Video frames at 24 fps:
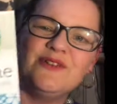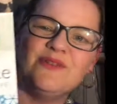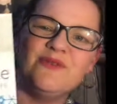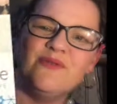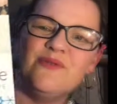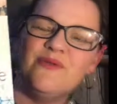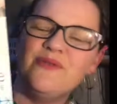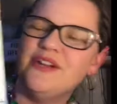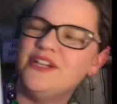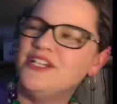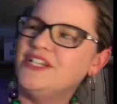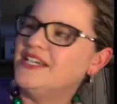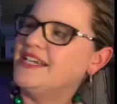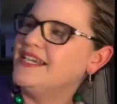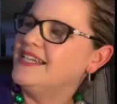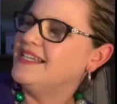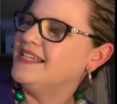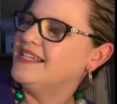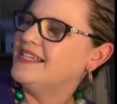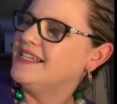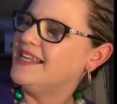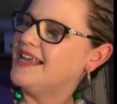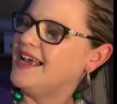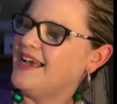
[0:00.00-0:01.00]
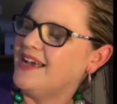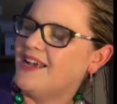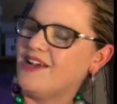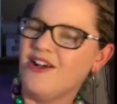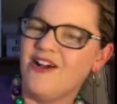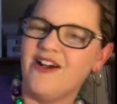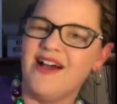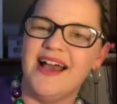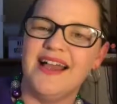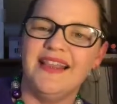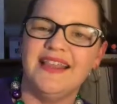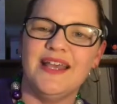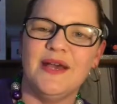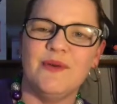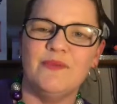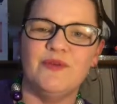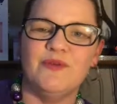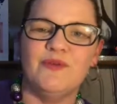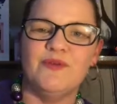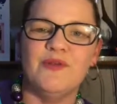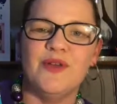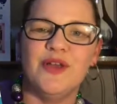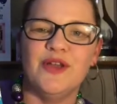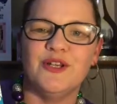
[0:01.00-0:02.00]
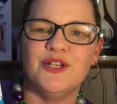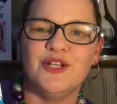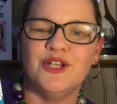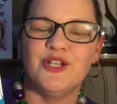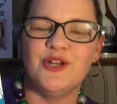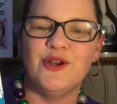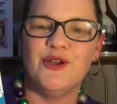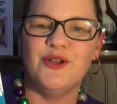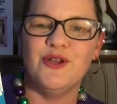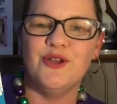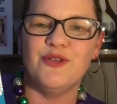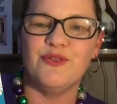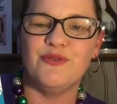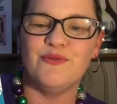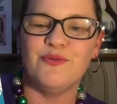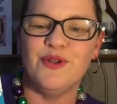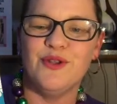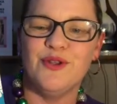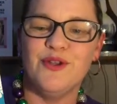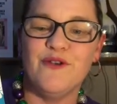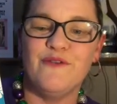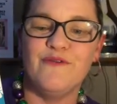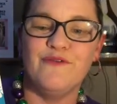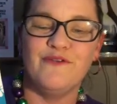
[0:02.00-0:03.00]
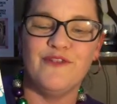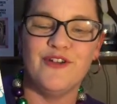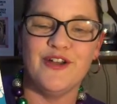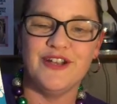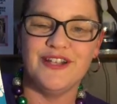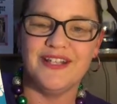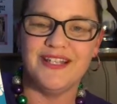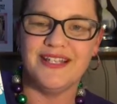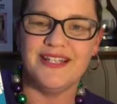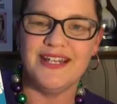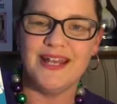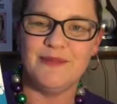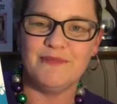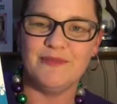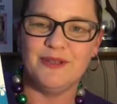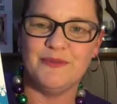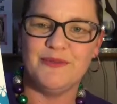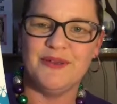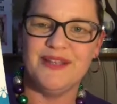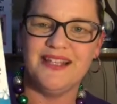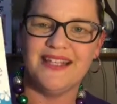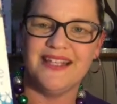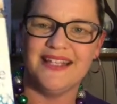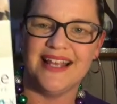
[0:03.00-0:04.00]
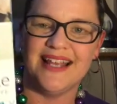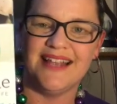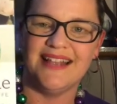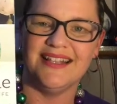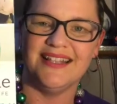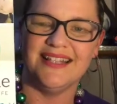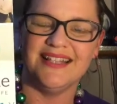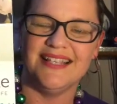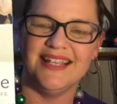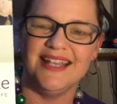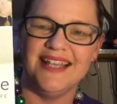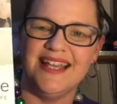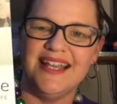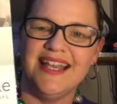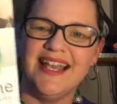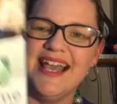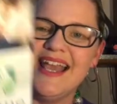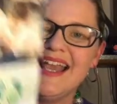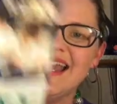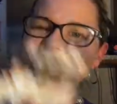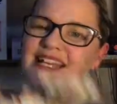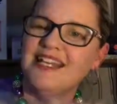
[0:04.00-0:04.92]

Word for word: gorgeous guide that will show you through your first steps with Scentsy.